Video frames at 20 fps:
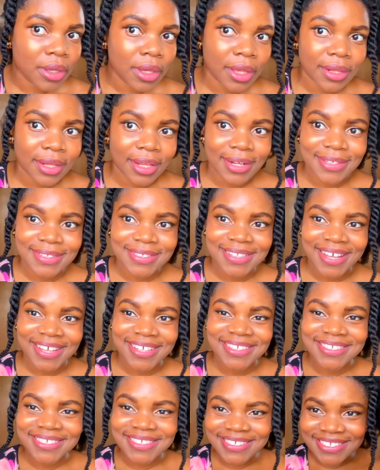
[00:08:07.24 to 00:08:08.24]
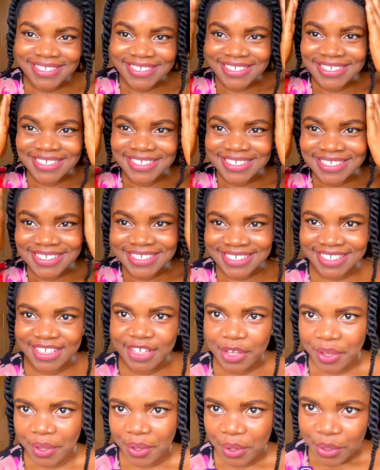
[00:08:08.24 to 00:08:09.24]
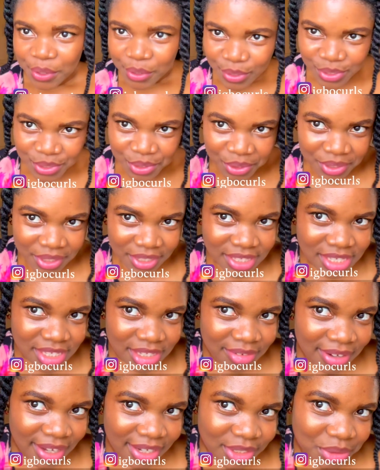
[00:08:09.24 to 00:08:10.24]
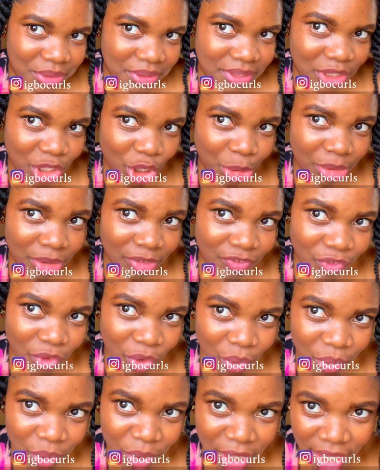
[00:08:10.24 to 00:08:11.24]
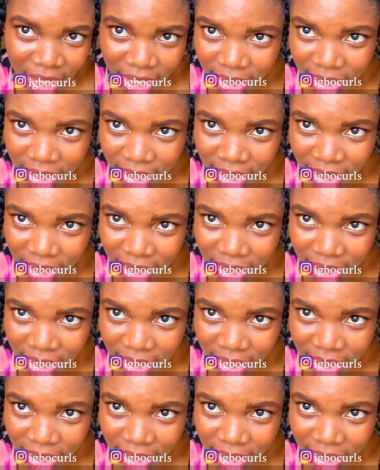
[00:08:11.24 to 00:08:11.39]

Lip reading: And then it stays. So this is flat twist coming forward,